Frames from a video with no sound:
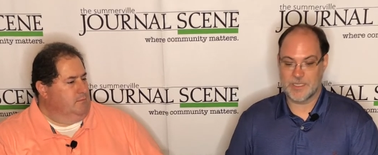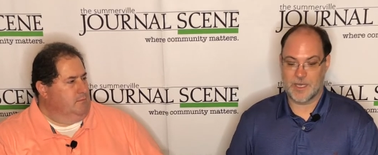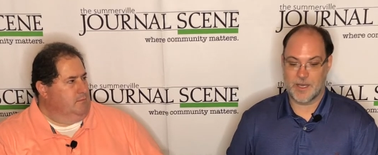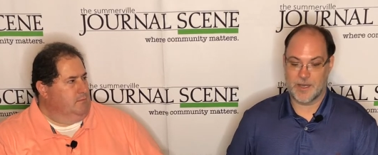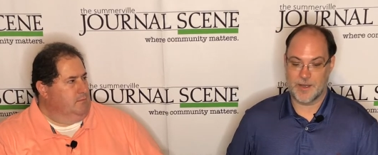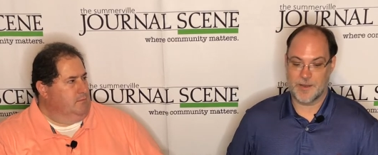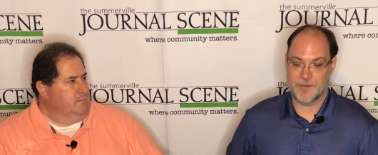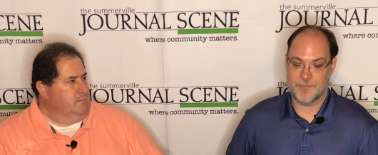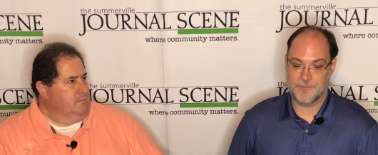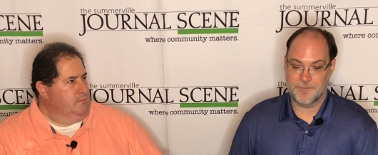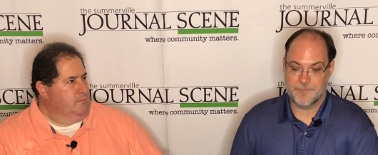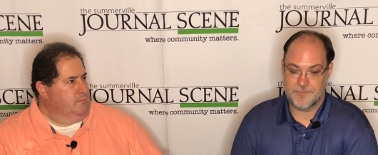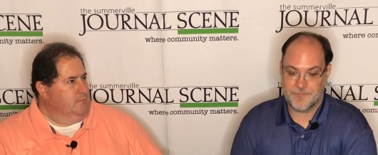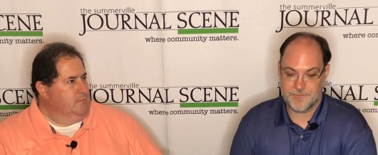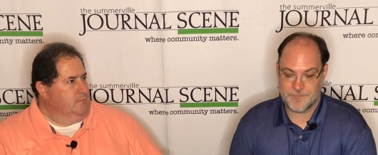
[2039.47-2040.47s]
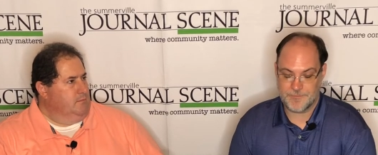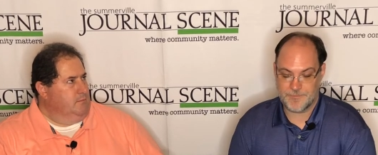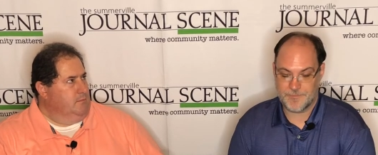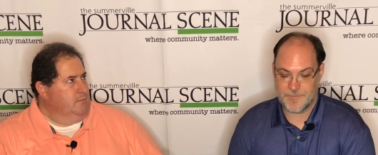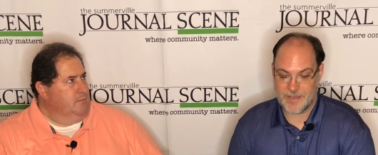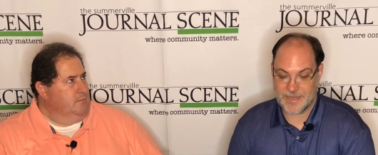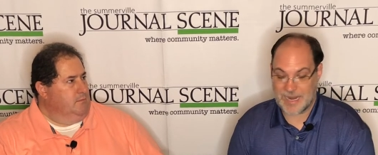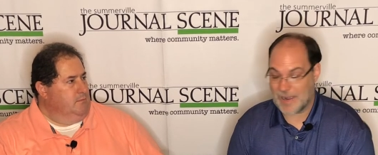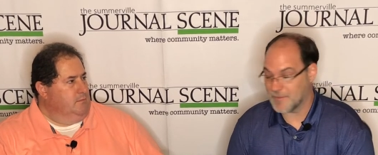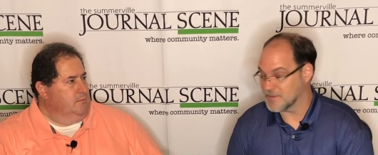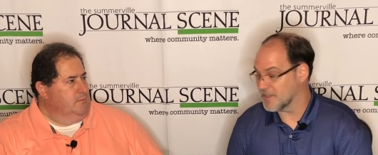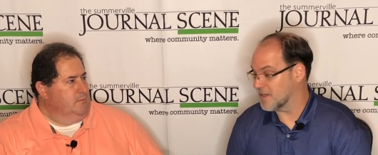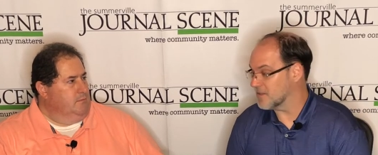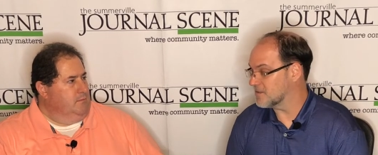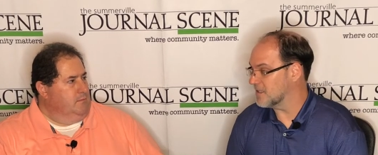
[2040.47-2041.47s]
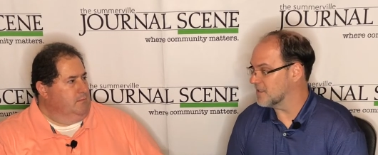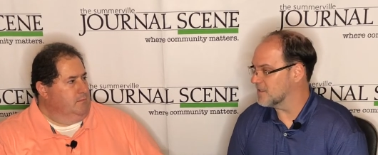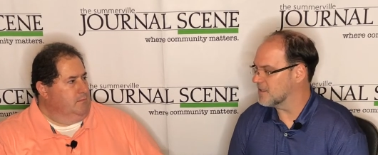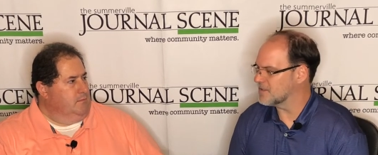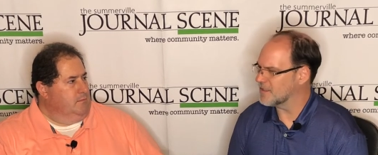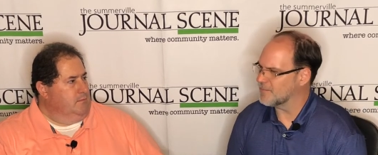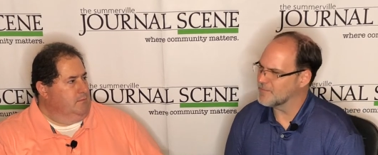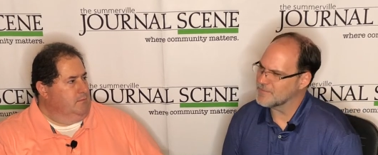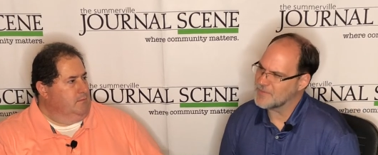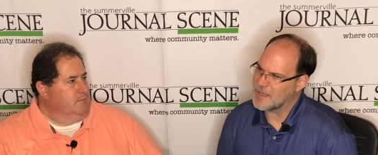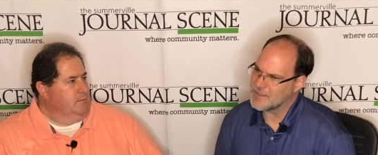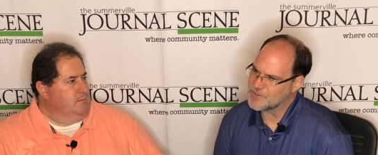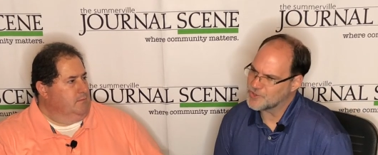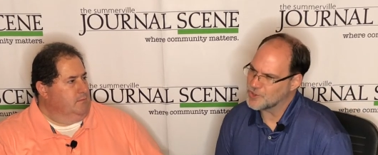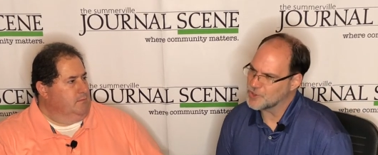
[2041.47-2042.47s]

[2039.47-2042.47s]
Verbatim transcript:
Speaker 1: Um, and I was there to see this. I'm not